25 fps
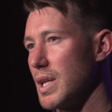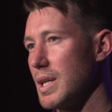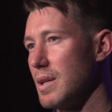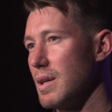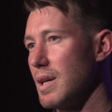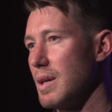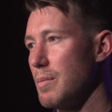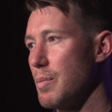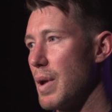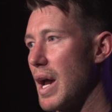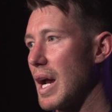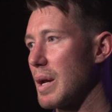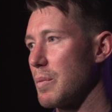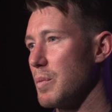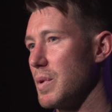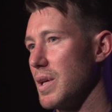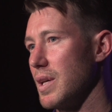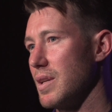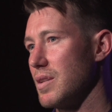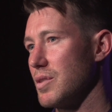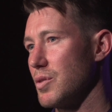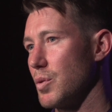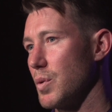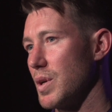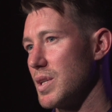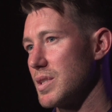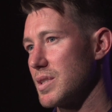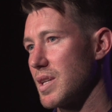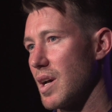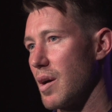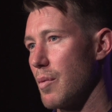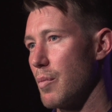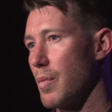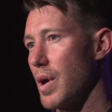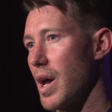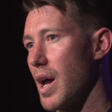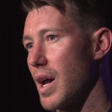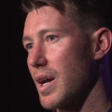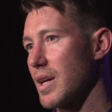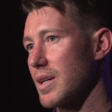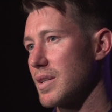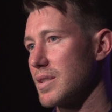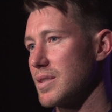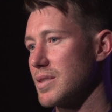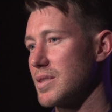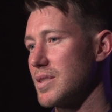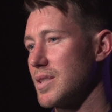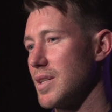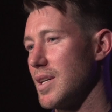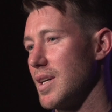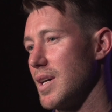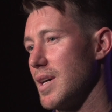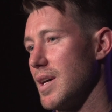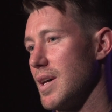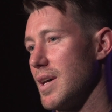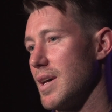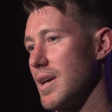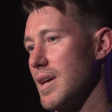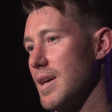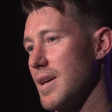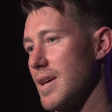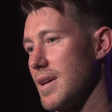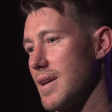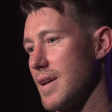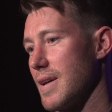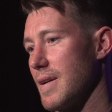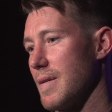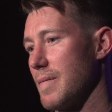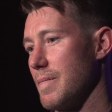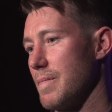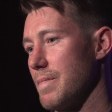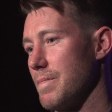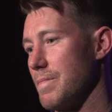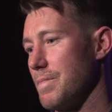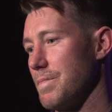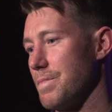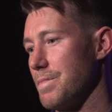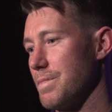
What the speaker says: but he backed me into always come back, and